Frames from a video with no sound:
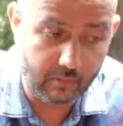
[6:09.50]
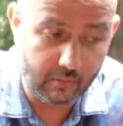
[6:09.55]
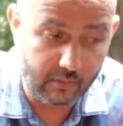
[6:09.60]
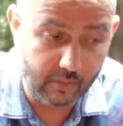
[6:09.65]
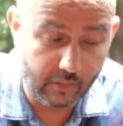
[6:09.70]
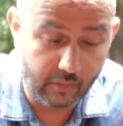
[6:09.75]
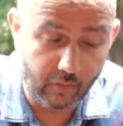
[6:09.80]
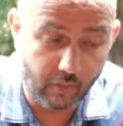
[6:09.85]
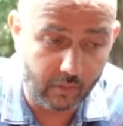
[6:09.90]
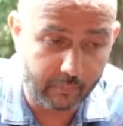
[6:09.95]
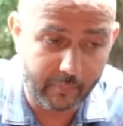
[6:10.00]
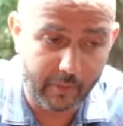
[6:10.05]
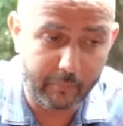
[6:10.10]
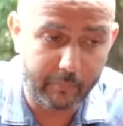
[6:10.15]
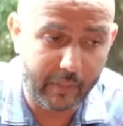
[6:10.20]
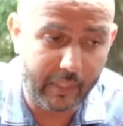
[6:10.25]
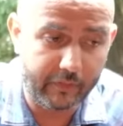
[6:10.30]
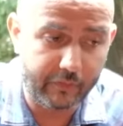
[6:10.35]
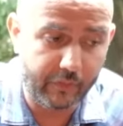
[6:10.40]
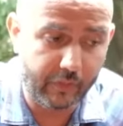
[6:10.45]
turned on my
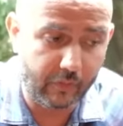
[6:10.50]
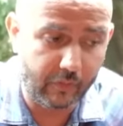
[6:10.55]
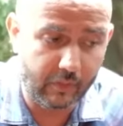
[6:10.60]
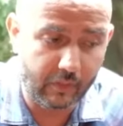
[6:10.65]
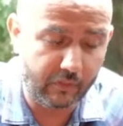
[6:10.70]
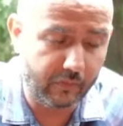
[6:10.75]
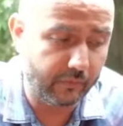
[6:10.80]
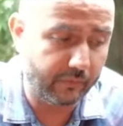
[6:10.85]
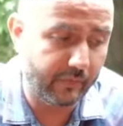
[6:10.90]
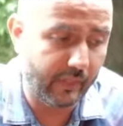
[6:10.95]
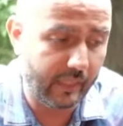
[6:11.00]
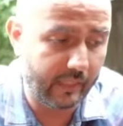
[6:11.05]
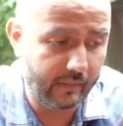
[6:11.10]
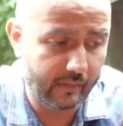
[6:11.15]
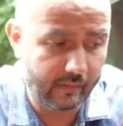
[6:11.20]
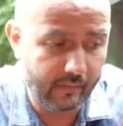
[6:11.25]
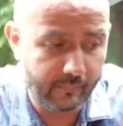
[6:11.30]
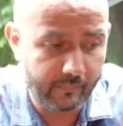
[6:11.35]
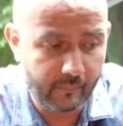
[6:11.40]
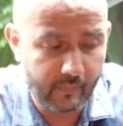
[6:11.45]
battery only to
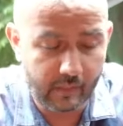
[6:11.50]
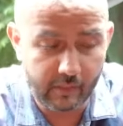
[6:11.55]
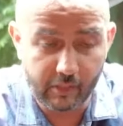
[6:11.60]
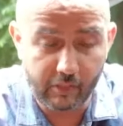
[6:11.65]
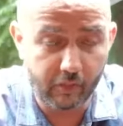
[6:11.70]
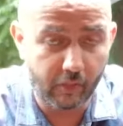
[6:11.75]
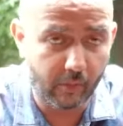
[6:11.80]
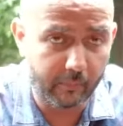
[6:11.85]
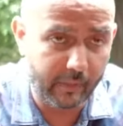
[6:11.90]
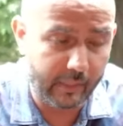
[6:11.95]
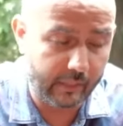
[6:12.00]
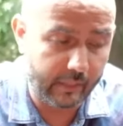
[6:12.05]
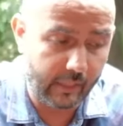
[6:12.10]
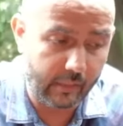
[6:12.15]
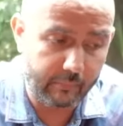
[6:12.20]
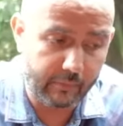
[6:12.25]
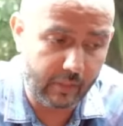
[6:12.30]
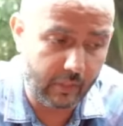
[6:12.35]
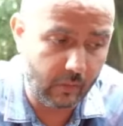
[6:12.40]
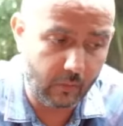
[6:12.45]
find, turned on my
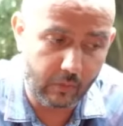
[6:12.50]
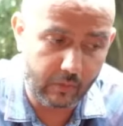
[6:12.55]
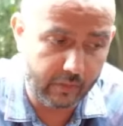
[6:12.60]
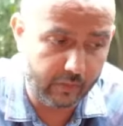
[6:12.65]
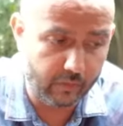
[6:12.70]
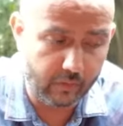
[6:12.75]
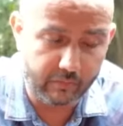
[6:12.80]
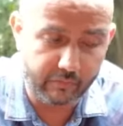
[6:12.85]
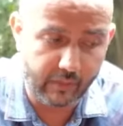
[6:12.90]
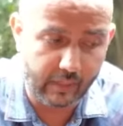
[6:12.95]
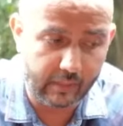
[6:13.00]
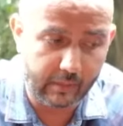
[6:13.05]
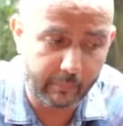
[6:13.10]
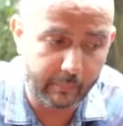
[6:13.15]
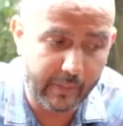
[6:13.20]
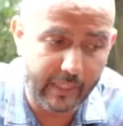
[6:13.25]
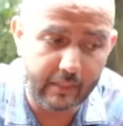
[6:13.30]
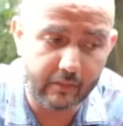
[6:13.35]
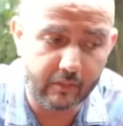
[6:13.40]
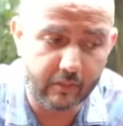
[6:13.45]
camera only to find the
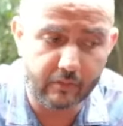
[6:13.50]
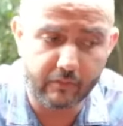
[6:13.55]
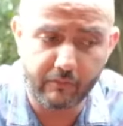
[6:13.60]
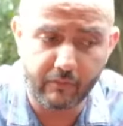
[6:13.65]
battery's